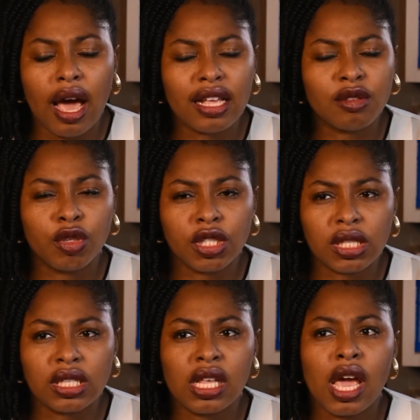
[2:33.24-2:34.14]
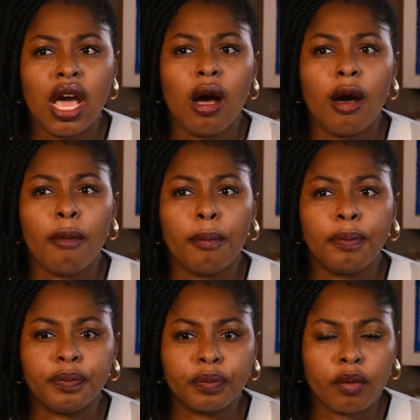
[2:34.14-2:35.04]
as much as
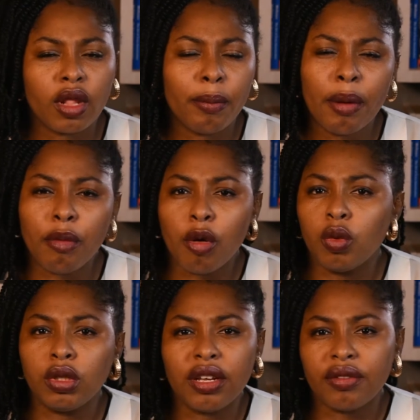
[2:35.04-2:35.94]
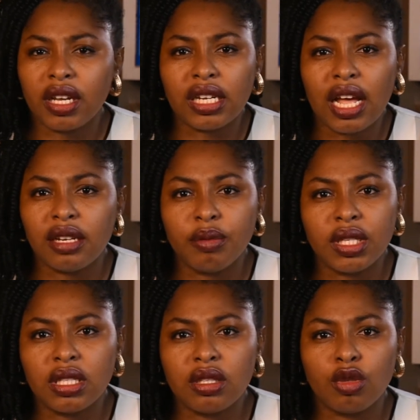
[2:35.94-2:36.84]
my mom will never
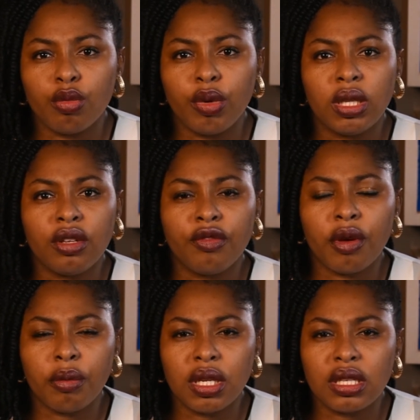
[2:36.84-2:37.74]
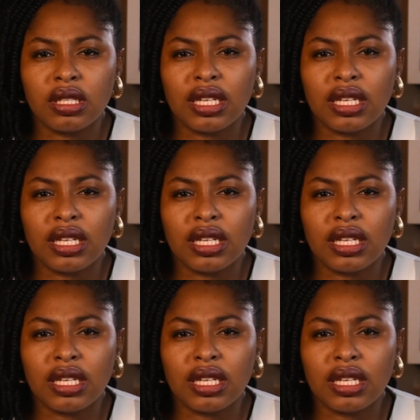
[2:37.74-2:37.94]
admit to being a feminist,